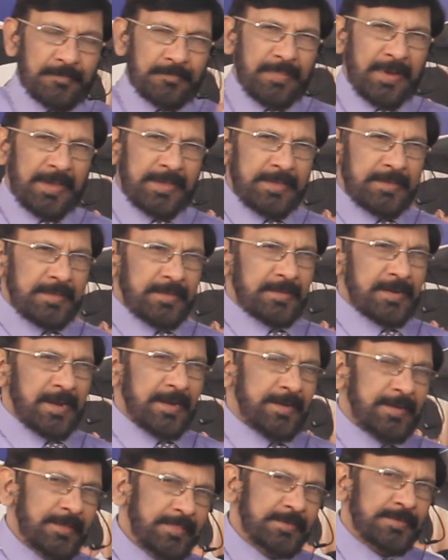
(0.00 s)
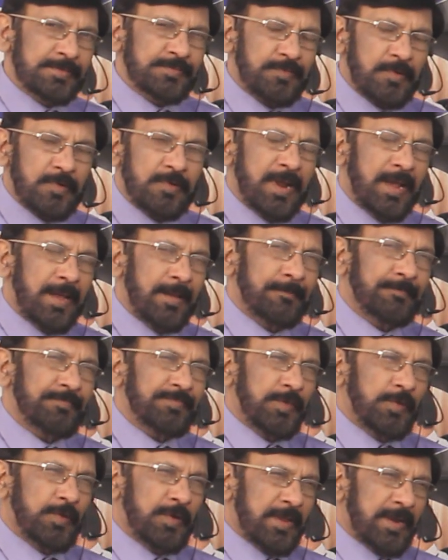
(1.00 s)
By writing this program,
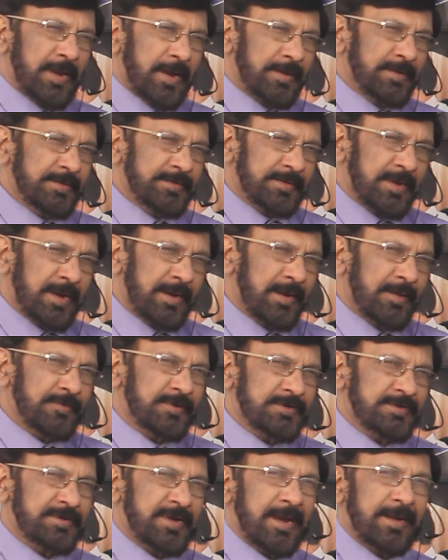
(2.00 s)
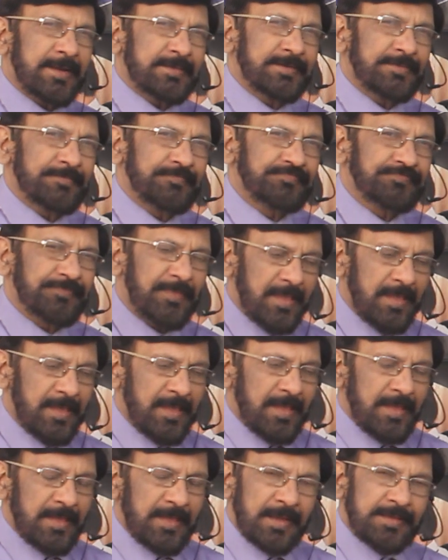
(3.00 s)
you can understand our strategy.
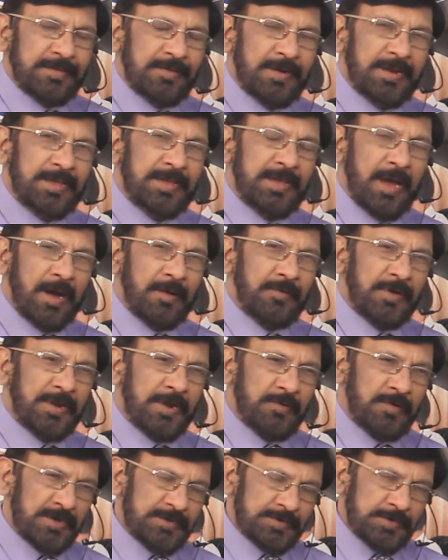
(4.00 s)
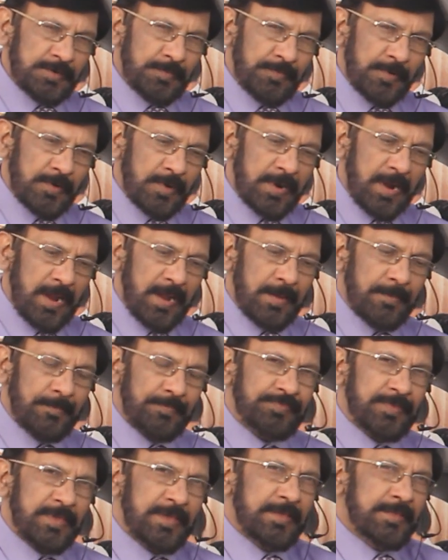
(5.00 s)
Actually, our first program
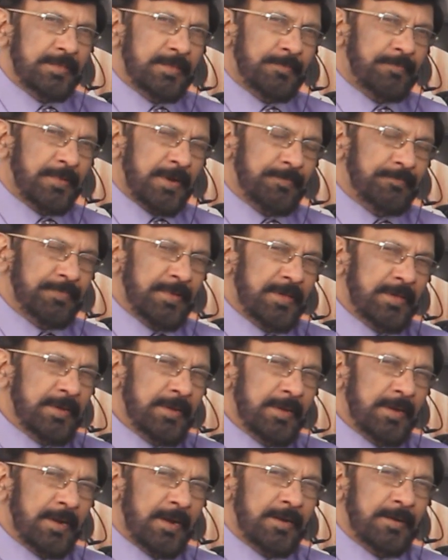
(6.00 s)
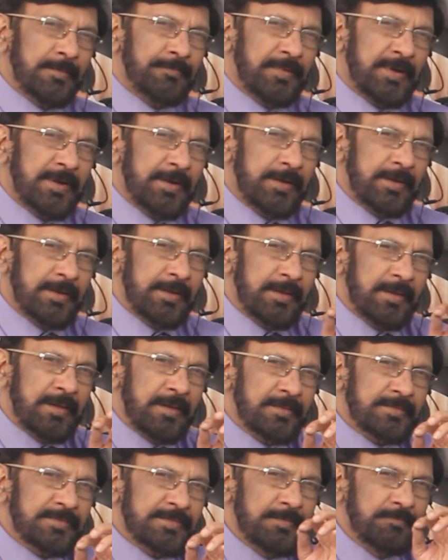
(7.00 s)
is preparing and printing
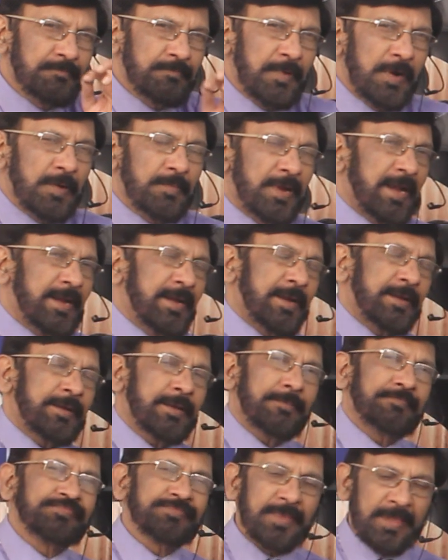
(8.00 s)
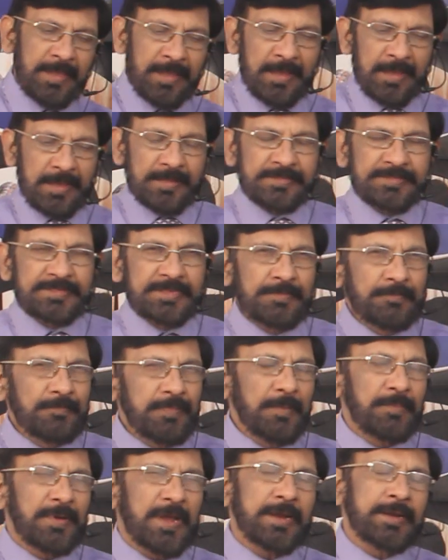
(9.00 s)
simple biodata. In
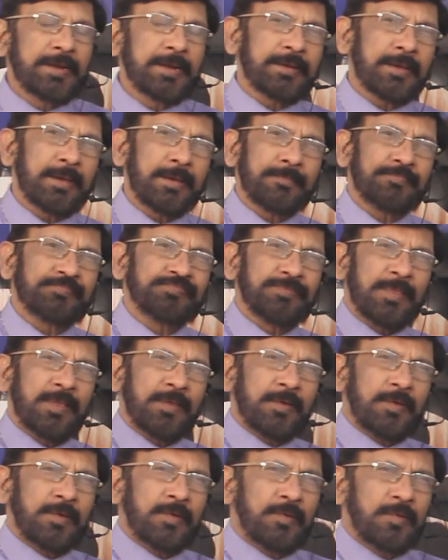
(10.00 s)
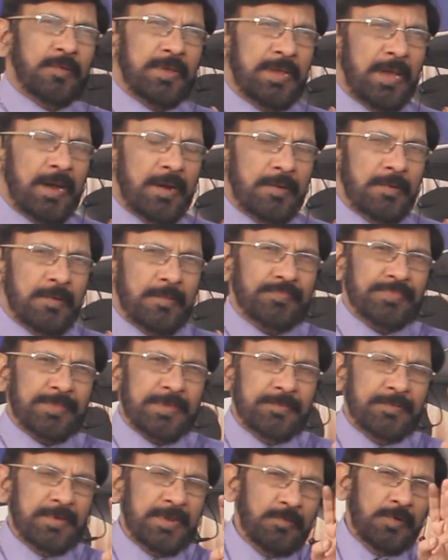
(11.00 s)
simple biodata, we have
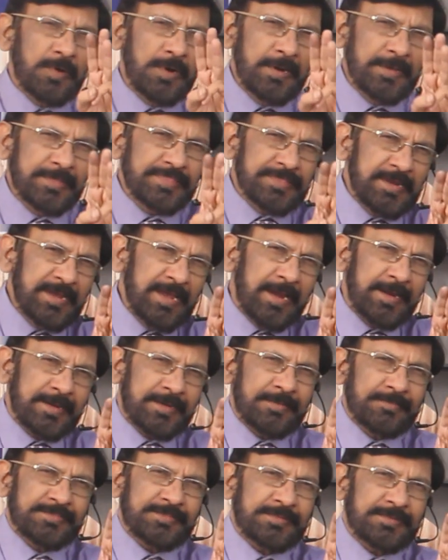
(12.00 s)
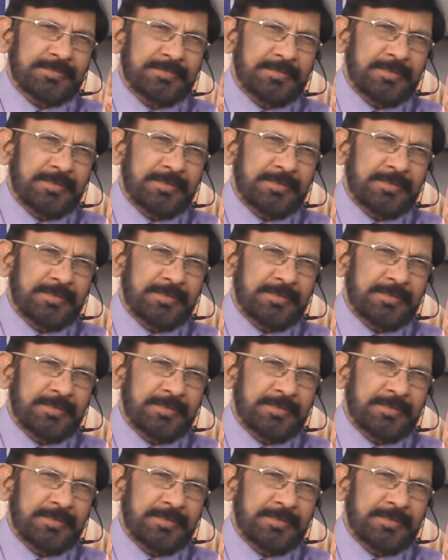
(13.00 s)
given only 3 items